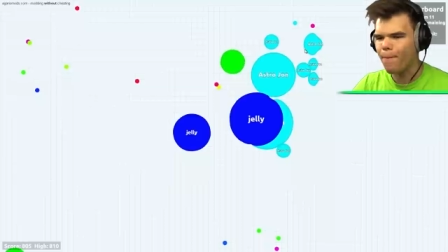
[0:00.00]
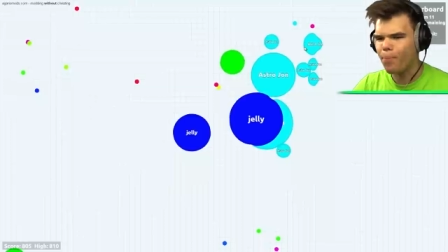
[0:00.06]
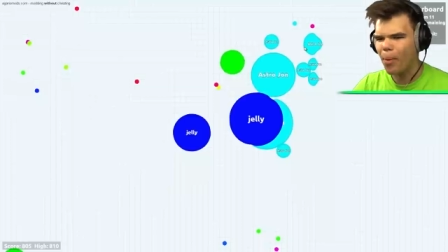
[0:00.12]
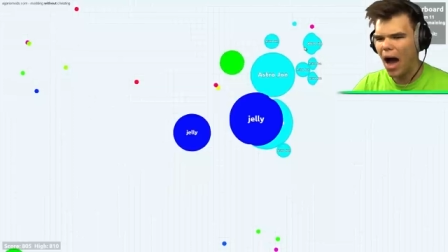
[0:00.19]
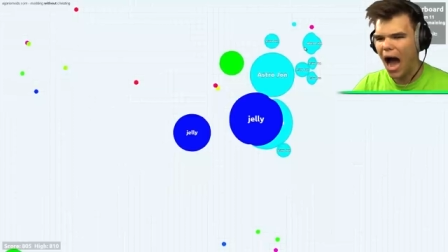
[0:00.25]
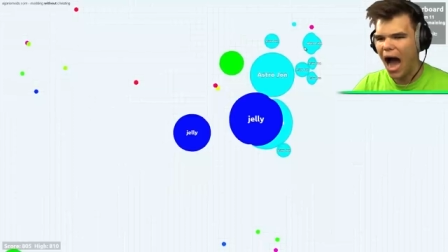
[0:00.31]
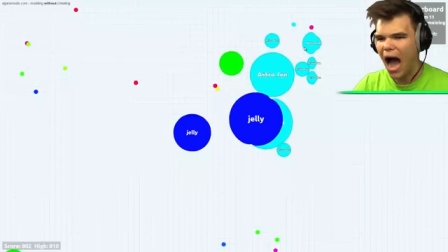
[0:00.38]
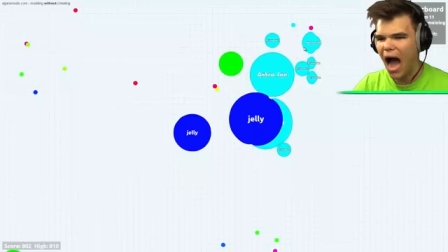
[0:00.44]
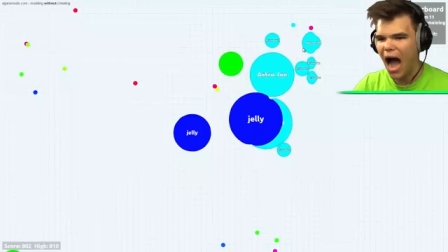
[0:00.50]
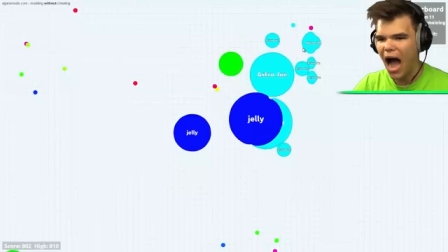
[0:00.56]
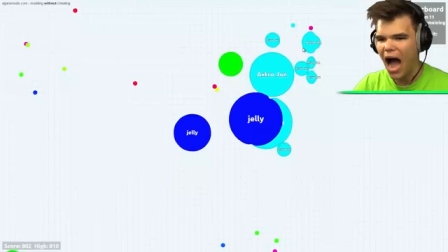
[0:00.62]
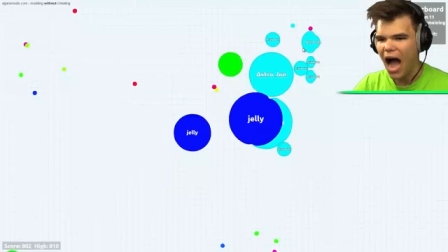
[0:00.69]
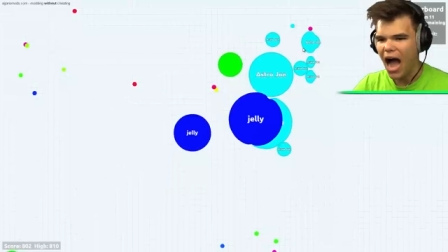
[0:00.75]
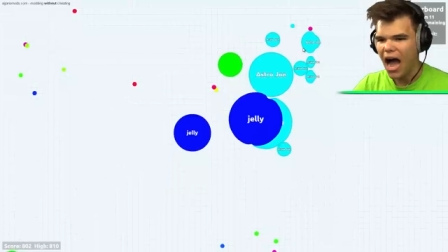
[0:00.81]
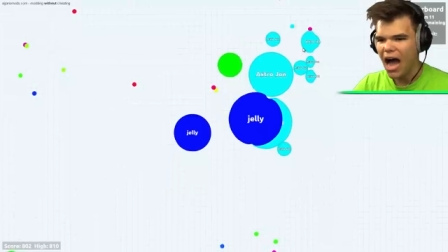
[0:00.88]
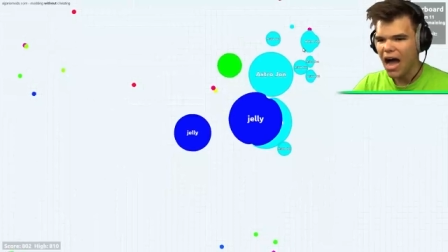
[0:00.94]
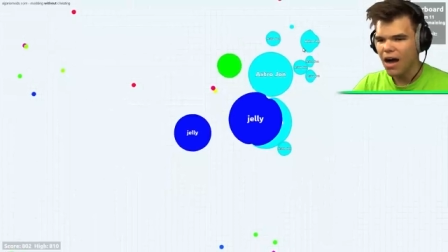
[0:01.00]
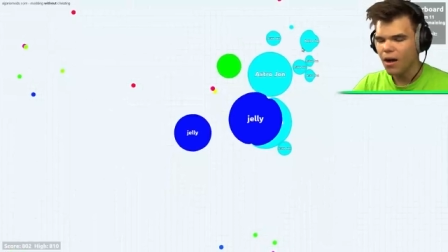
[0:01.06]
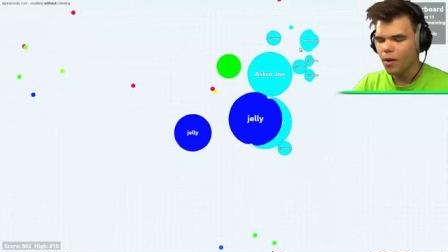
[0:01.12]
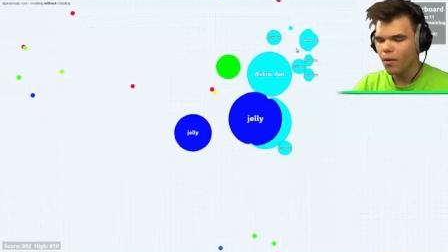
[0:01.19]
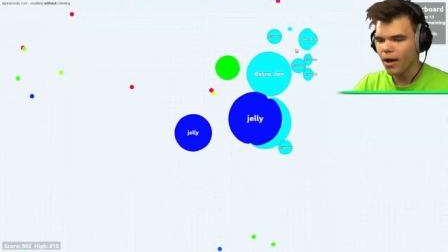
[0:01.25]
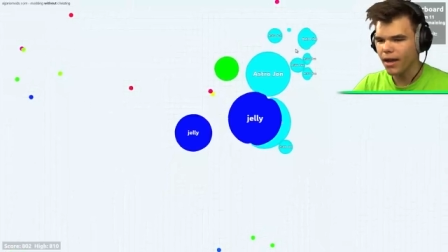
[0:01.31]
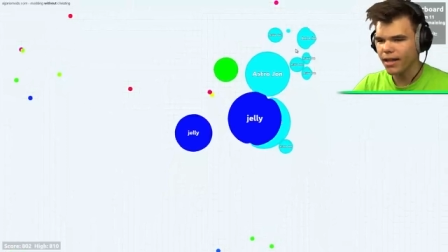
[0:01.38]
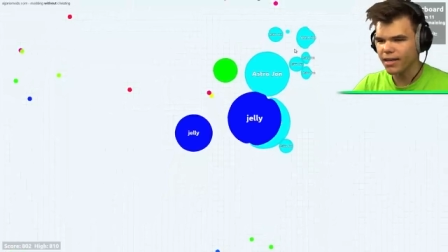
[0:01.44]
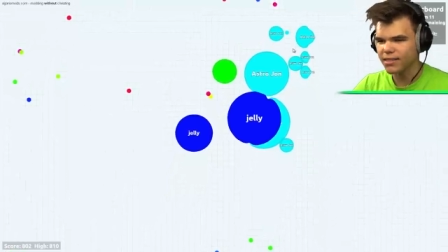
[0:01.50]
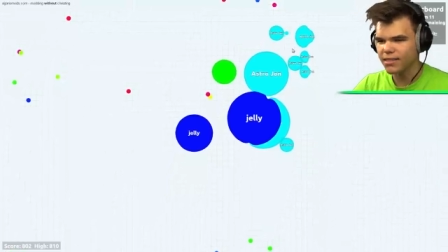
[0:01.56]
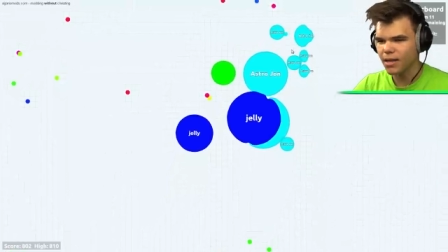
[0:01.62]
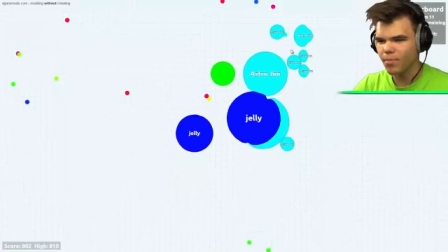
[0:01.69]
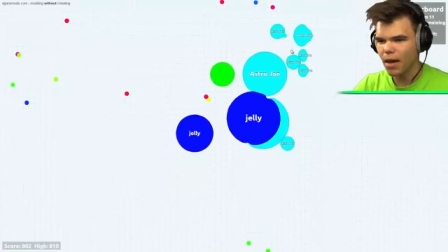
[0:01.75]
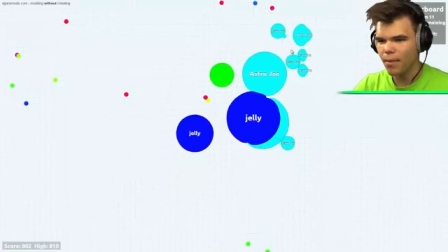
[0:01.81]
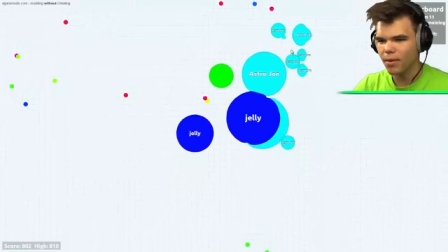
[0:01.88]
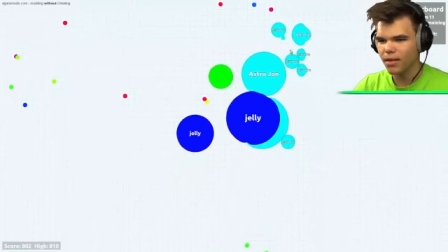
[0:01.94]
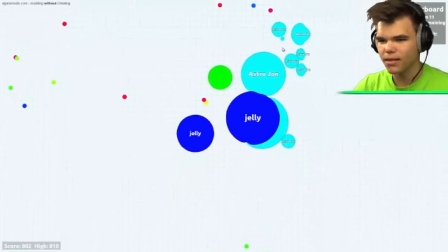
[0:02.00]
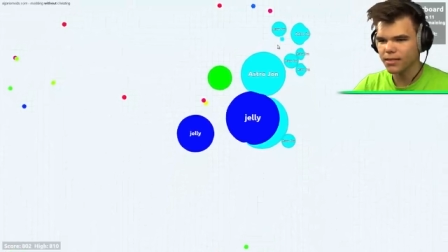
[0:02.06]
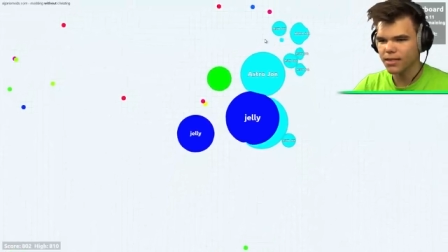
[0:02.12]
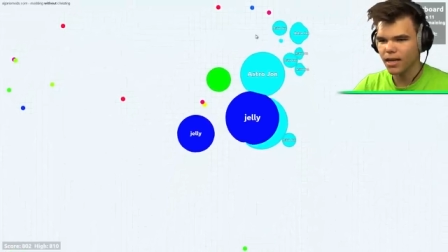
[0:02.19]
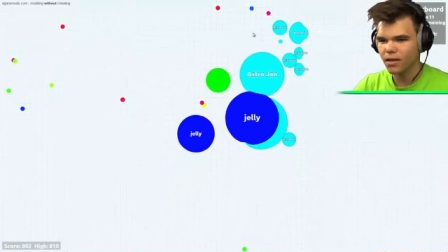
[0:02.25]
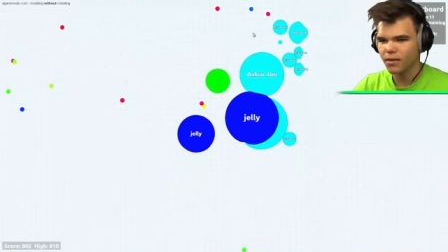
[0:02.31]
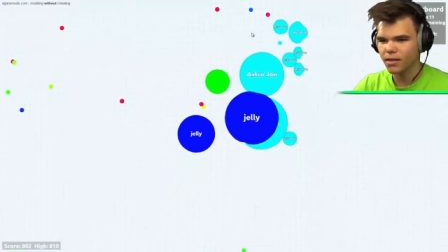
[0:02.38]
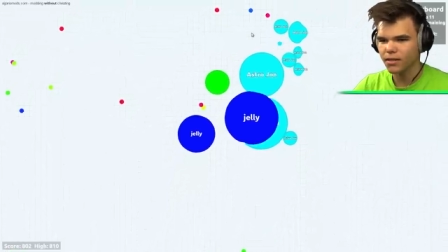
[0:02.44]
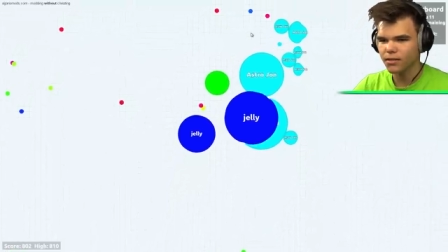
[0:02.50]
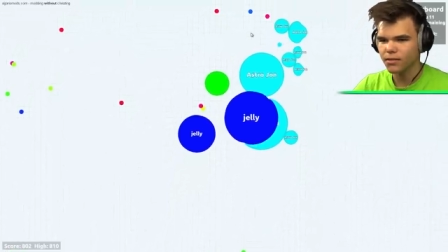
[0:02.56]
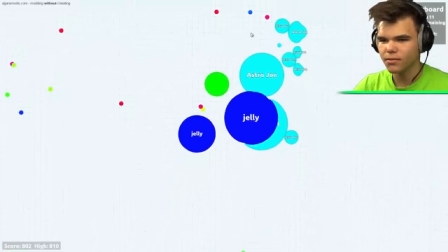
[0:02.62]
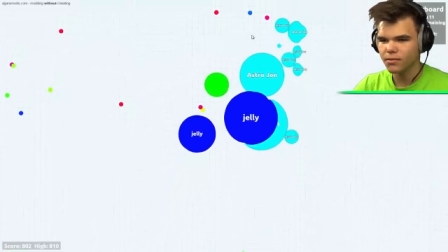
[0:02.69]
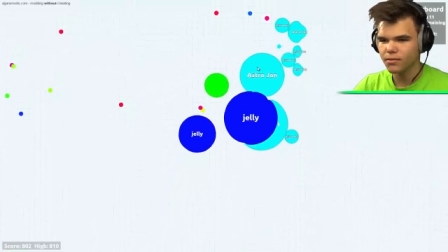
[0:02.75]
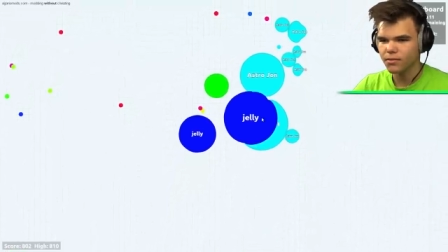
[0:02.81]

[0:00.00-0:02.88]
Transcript: Papa! Why did I say Papa? That's kind of weird.